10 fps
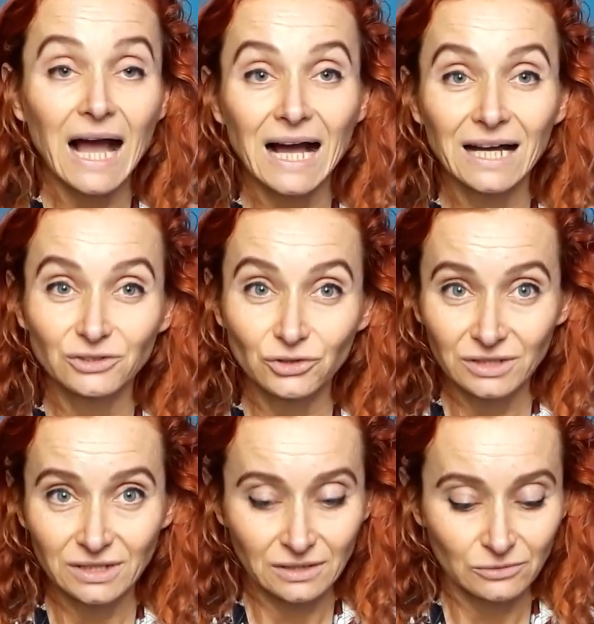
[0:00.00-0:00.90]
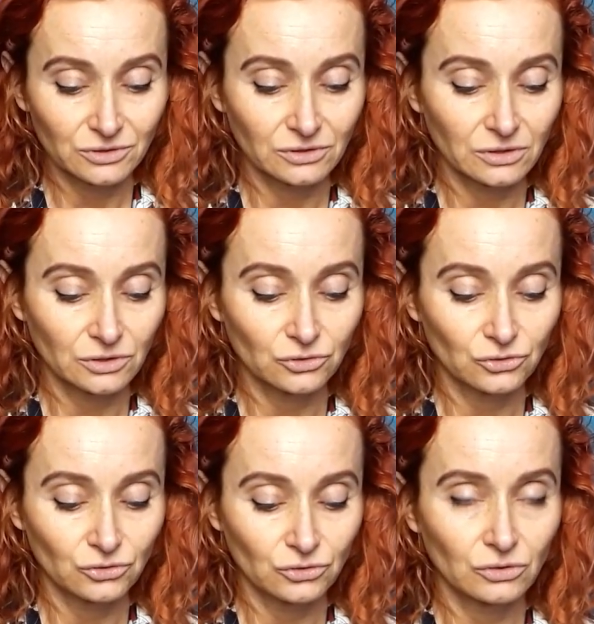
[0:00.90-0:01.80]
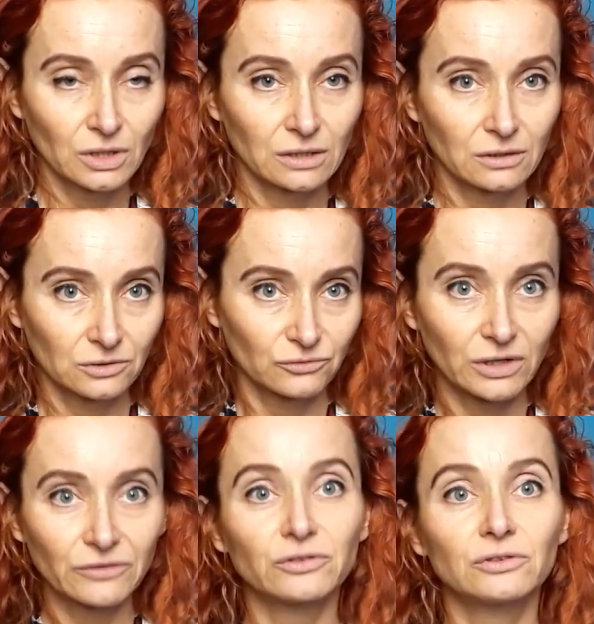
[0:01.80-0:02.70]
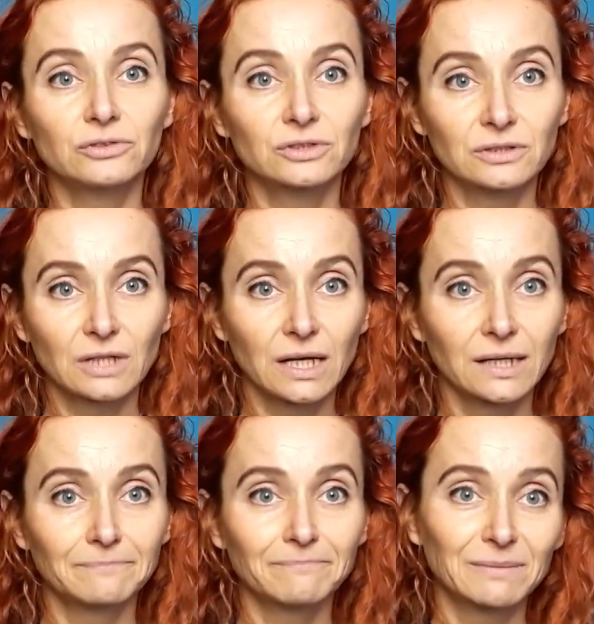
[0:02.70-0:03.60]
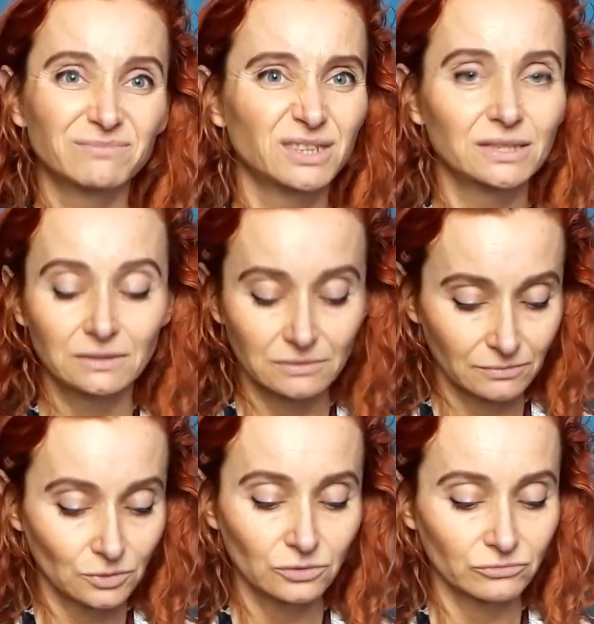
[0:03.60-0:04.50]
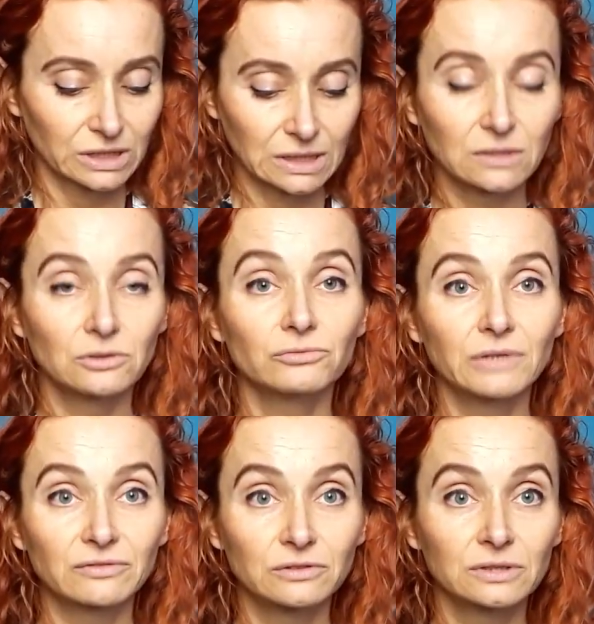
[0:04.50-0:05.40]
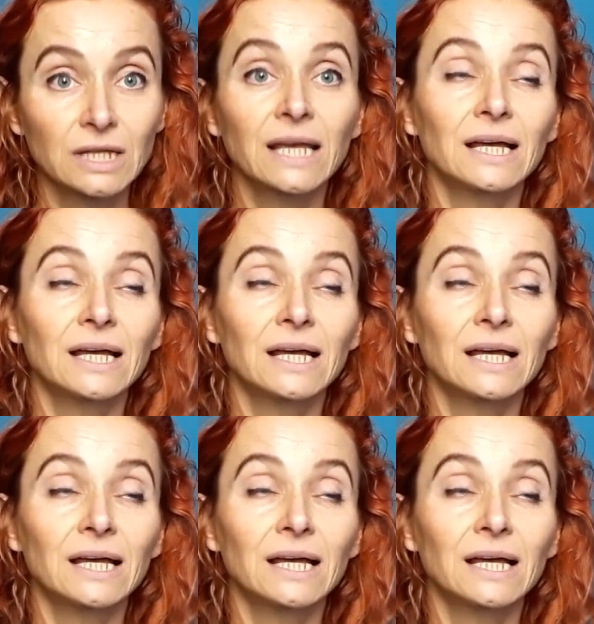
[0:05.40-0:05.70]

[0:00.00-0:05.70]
I knew that I wasn't going to do a lot of ruffles. I'm just not really into ruffles.